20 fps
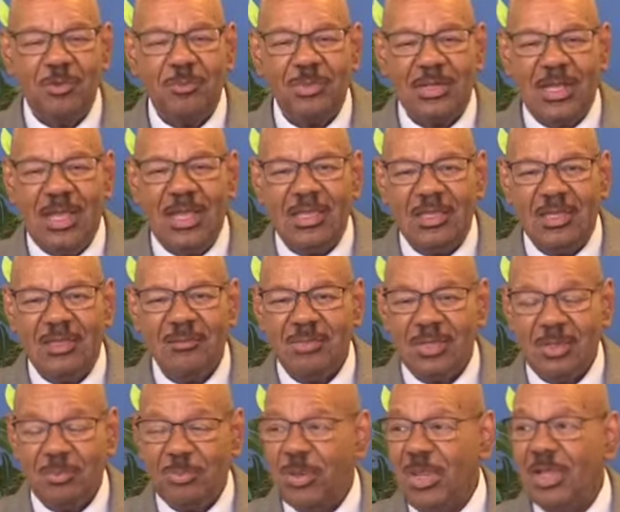but
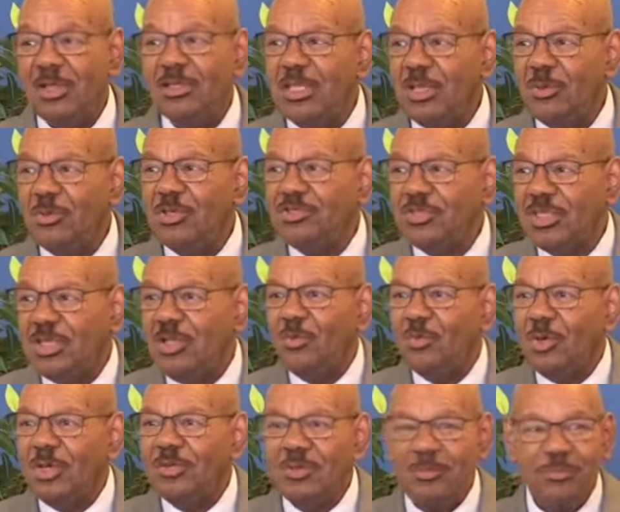apparently it was
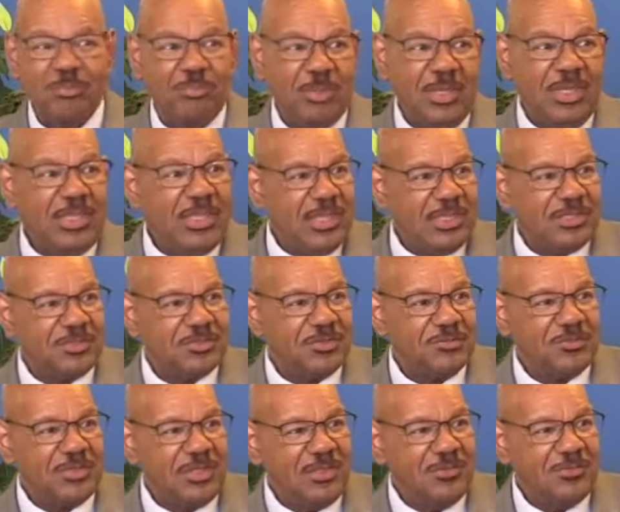one of the big hits of
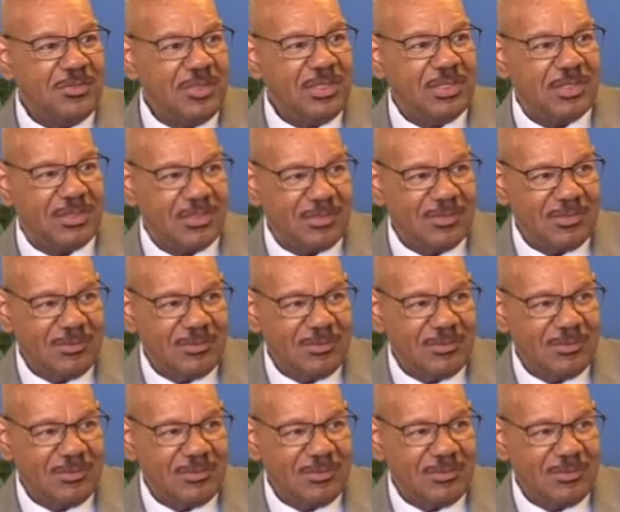TV.